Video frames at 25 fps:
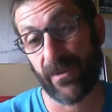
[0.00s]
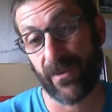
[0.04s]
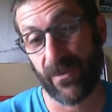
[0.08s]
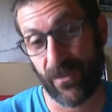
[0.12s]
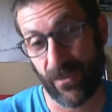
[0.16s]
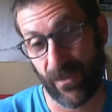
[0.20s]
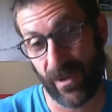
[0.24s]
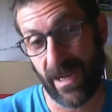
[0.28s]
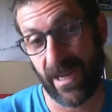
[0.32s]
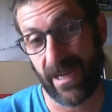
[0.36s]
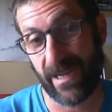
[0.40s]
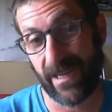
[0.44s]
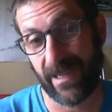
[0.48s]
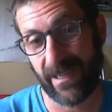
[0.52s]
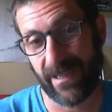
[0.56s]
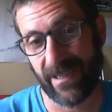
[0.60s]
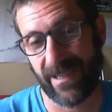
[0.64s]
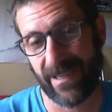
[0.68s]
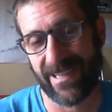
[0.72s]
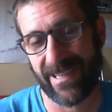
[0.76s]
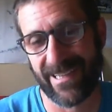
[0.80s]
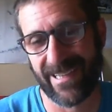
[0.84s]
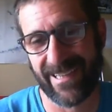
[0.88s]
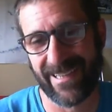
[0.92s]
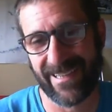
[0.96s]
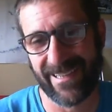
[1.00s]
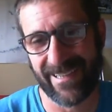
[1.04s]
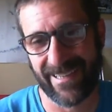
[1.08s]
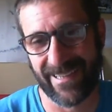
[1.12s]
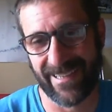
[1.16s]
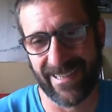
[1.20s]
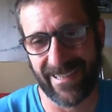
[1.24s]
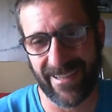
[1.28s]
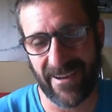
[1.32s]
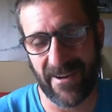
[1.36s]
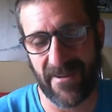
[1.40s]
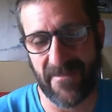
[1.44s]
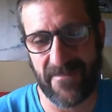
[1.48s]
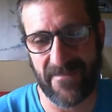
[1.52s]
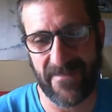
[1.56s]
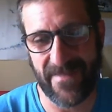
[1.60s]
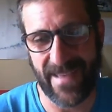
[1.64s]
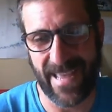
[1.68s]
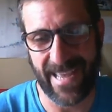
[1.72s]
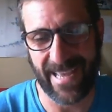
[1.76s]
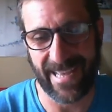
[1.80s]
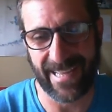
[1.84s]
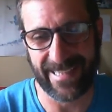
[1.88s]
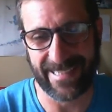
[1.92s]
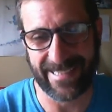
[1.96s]
creating
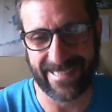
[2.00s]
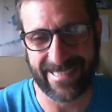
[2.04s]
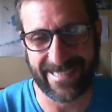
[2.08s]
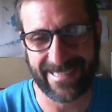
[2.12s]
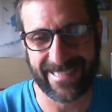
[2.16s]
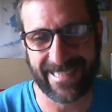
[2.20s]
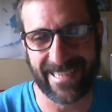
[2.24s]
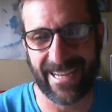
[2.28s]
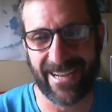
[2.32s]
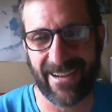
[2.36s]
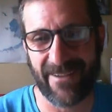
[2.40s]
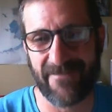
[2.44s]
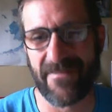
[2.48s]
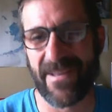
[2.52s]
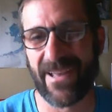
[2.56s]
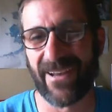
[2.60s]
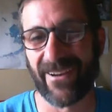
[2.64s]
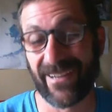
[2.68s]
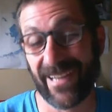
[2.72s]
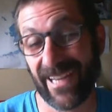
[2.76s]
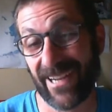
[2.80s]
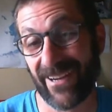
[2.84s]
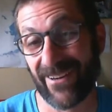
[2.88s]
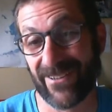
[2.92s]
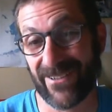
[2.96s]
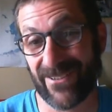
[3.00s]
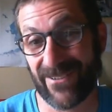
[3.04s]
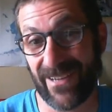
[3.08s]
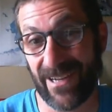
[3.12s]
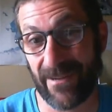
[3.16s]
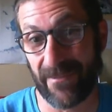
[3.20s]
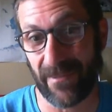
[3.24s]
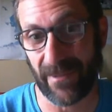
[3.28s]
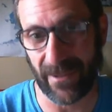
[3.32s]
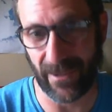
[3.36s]
a male character named